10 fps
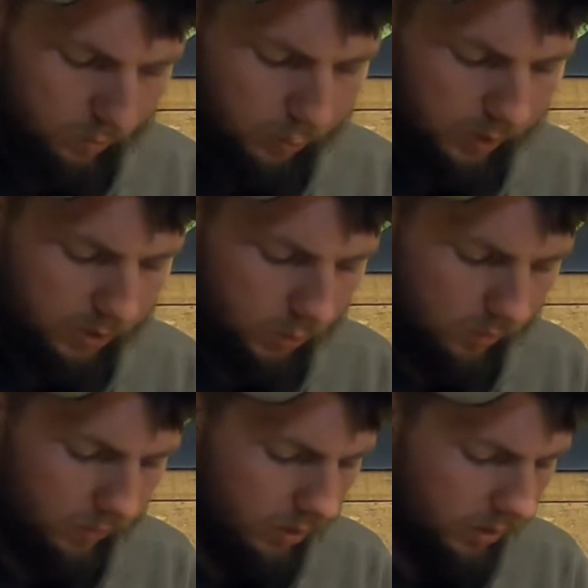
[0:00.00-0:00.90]
put a
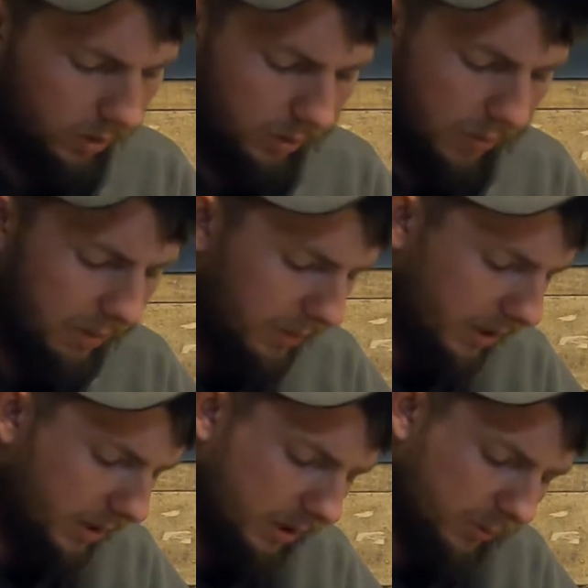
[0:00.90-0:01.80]
swivel on there, maybe
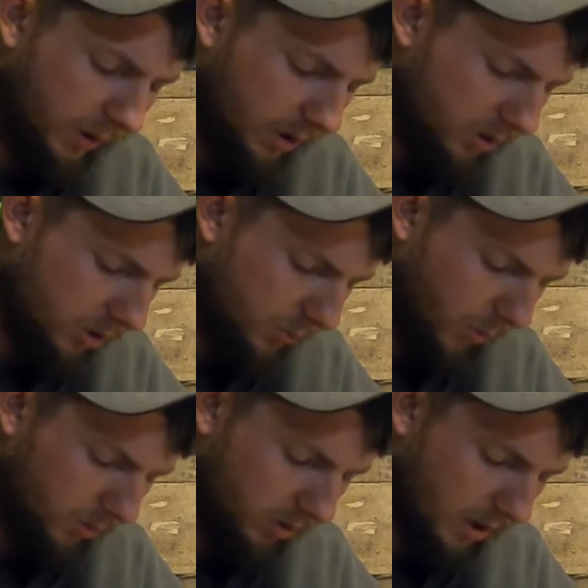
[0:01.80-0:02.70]
it is because you're
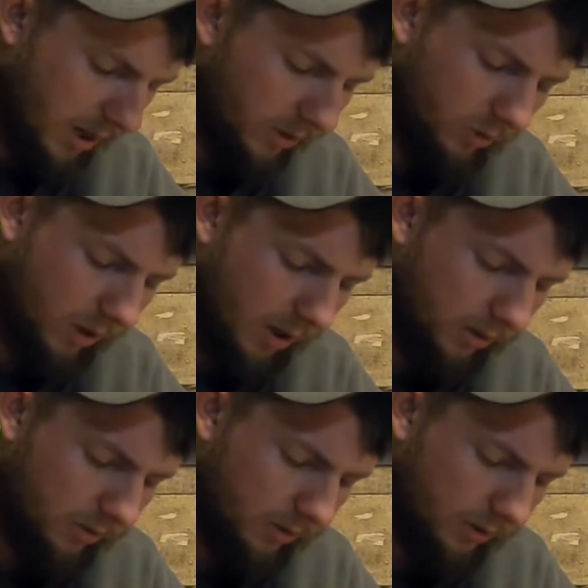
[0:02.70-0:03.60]
supposed to tie your
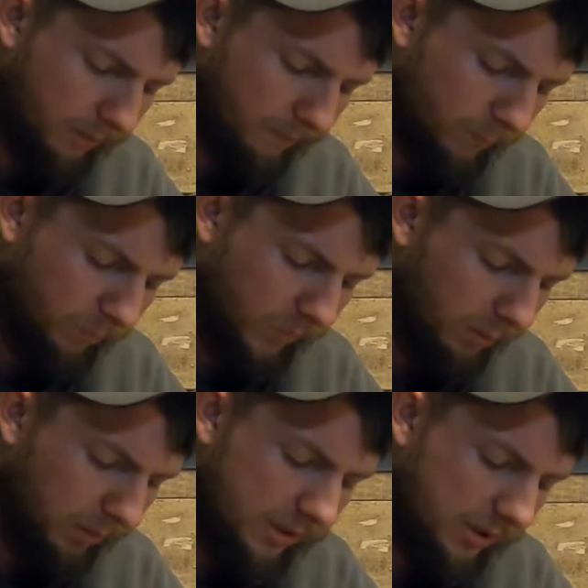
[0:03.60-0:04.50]
line on there,
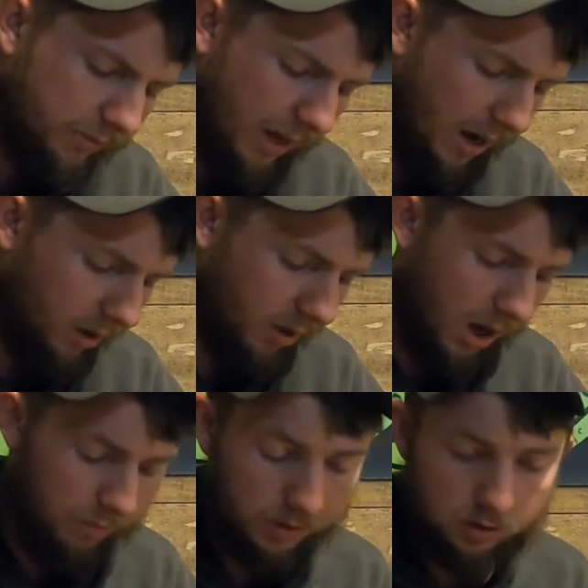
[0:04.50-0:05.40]
please leave it down in the
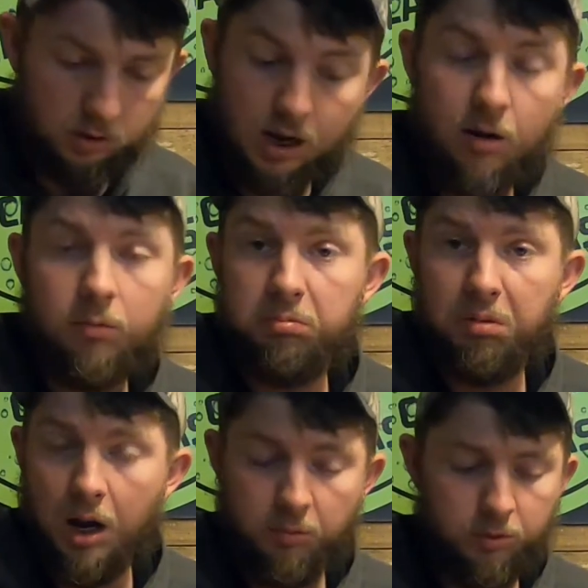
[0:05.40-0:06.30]
comments, because
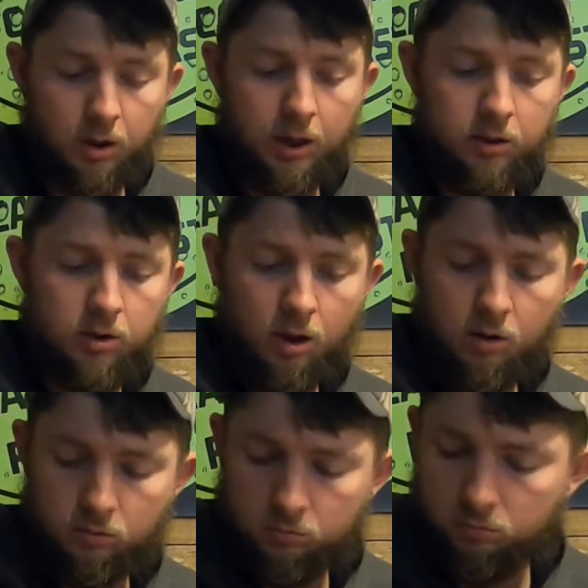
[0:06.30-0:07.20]
I would like to
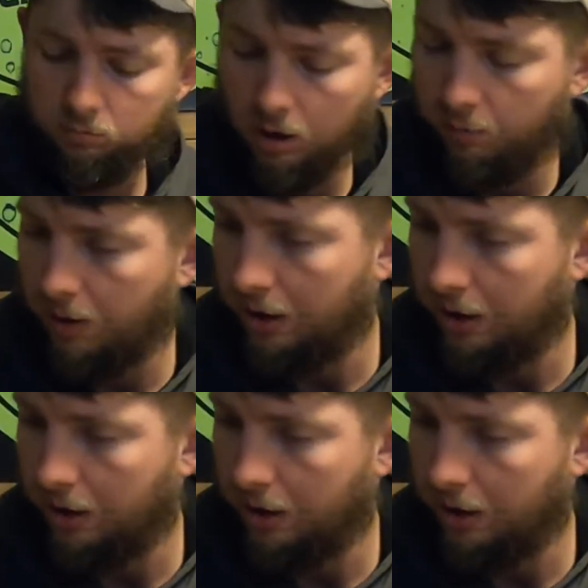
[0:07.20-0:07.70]
know. I'm